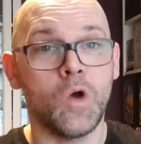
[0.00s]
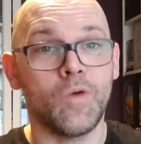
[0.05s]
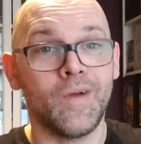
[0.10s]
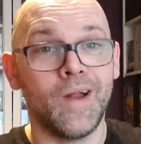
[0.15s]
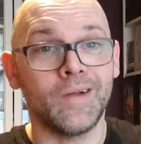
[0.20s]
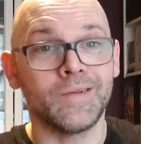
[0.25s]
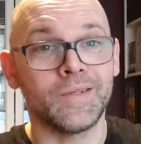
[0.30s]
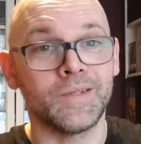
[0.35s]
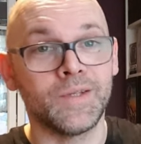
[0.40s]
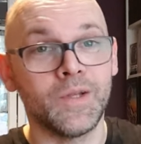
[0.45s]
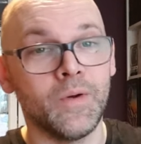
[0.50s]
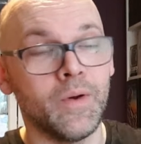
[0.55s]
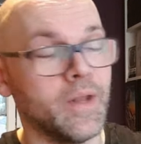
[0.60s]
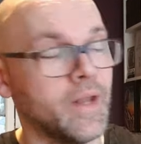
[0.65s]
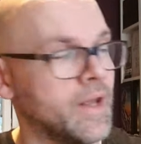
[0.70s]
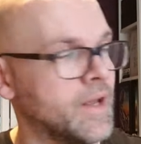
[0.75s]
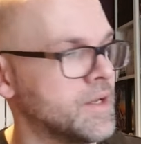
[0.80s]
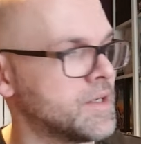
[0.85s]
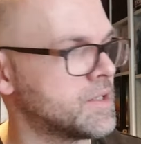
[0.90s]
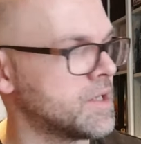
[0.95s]
got round to
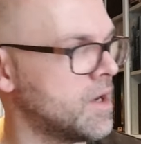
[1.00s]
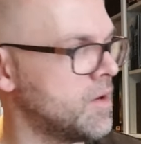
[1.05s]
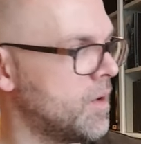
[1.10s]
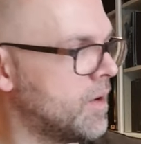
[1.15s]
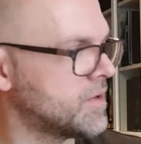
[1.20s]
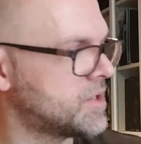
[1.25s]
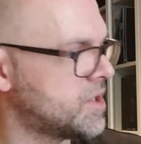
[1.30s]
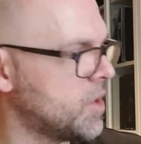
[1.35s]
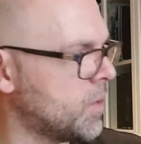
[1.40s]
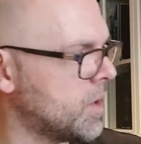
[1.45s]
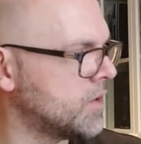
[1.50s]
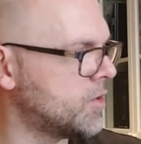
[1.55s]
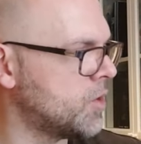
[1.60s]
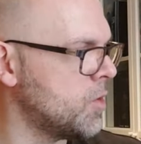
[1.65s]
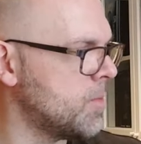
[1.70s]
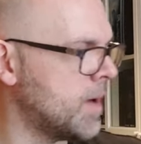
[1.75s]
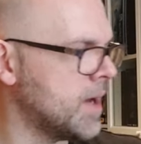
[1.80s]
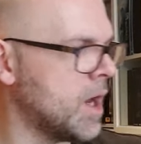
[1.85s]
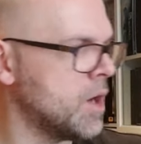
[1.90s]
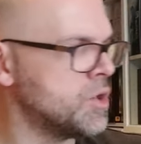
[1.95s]
doing it. So I still want to
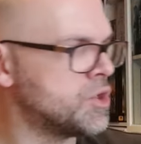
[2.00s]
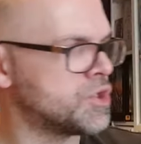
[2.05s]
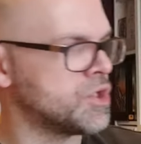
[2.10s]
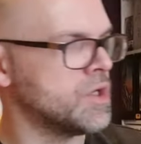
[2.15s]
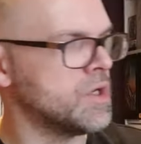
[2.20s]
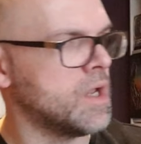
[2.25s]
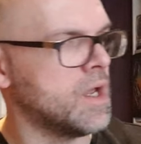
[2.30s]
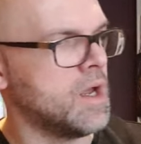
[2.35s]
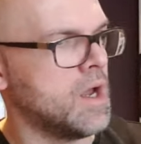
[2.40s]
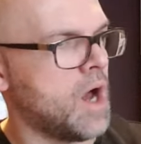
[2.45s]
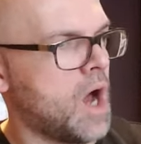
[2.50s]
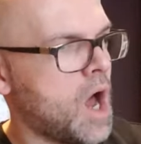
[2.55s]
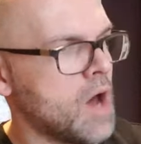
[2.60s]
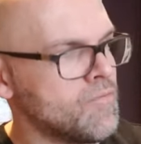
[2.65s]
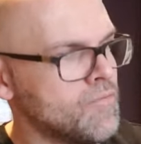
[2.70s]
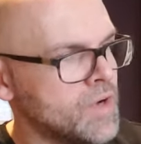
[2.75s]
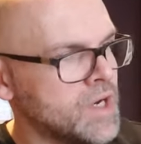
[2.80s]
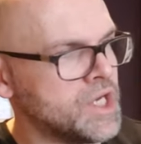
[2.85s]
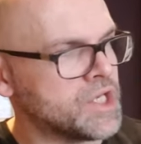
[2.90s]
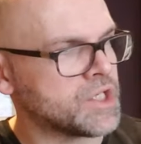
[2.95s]
do my Ocean
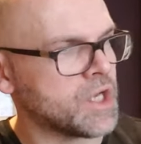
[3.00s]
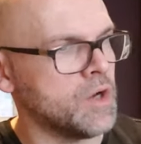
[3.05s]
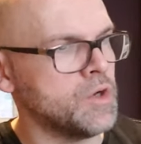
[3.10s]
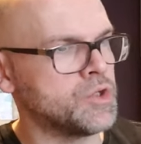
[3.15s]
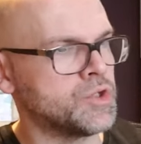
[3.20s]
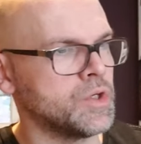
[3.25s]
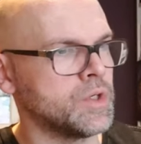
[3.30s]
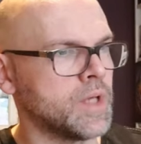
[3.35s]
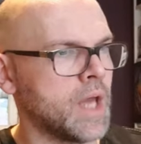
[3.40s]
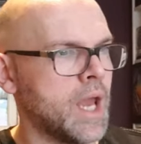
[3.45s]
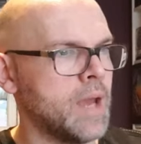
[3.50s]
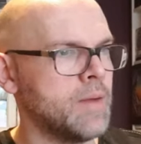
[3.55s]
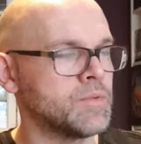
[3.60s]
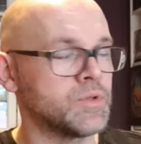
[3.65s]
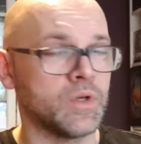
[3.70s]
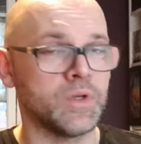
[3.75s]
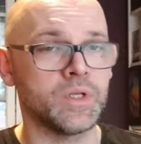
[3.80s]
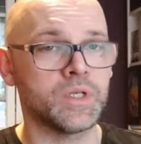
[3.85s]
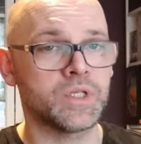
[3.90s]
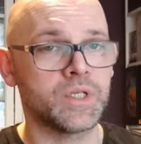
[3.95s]
unreleased Ocean
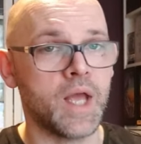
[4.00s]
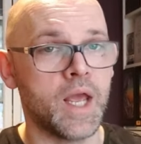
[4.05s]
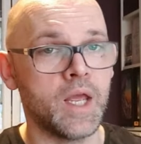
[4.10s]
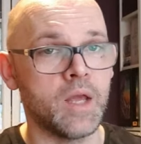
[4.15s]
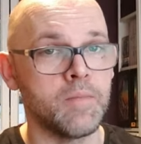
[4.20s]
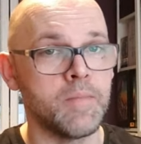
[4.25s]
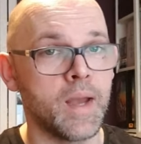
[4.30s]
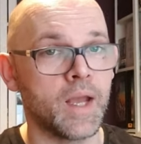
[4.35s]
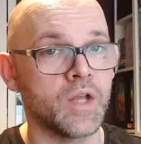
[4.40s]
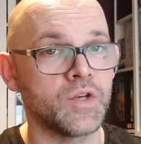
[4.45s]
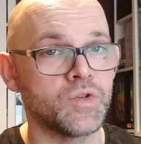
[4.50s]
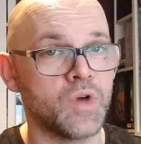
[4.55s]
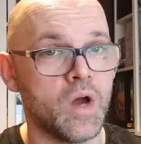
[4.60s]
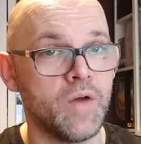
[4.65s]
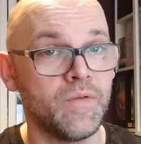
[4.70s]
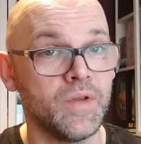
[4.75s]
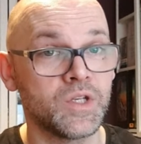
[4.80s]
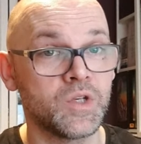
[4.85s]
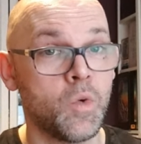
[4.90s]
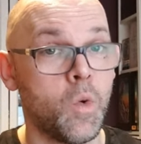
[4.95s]
games on the Sega Mega
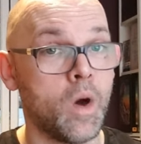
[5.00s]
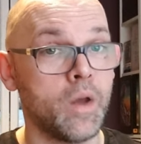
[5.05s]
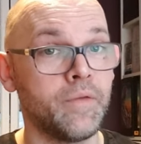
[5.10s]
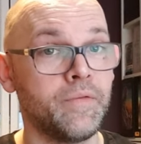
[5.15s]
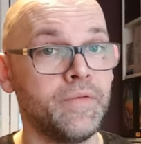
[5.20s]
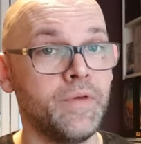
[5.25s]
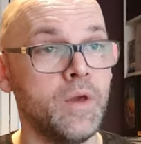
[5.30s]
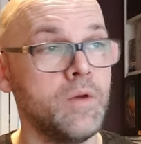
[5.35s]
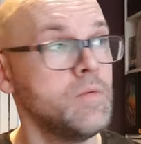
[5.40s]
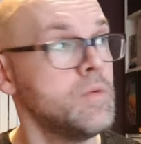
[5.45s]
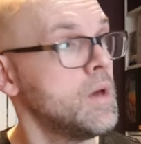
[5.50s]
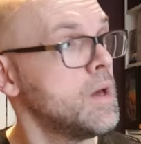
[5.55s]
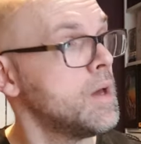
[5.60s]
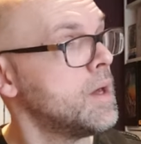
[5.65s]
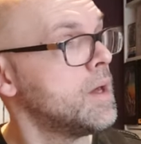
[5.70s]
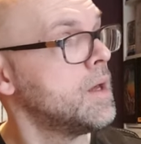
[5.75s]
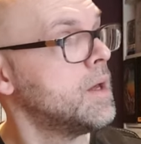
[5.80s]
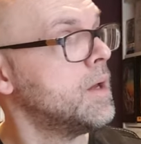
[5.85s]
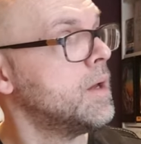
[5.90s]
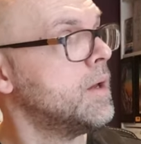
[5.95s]
Drive, there's quite a few,
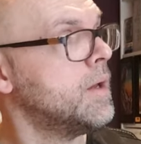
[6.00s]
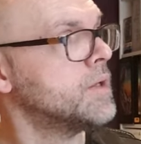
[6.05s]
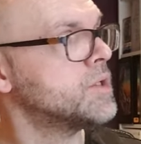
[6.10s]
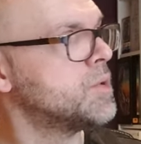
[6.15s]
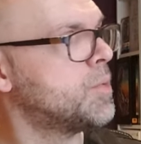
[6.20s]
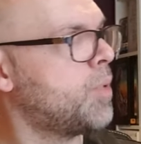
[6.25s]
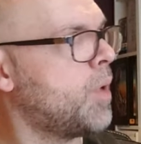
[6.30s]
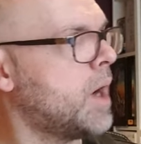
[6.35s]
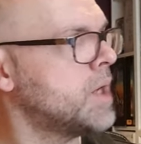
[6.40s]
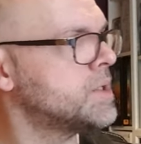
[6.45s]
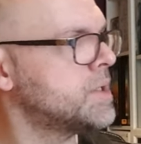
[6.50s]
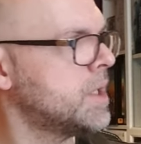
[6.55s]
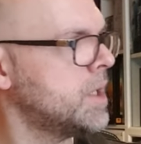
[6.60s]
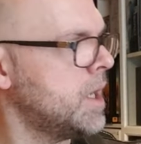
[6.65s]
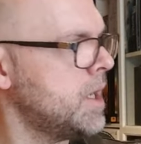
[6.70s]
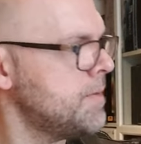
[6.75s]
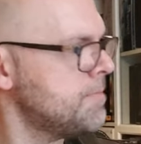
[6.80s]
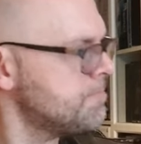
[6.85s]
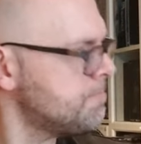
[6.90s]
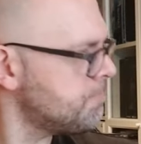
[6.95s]

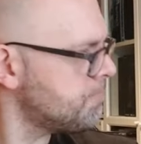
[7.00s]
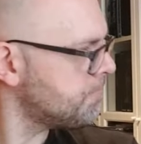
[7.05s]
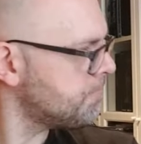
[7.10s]
surprisingly.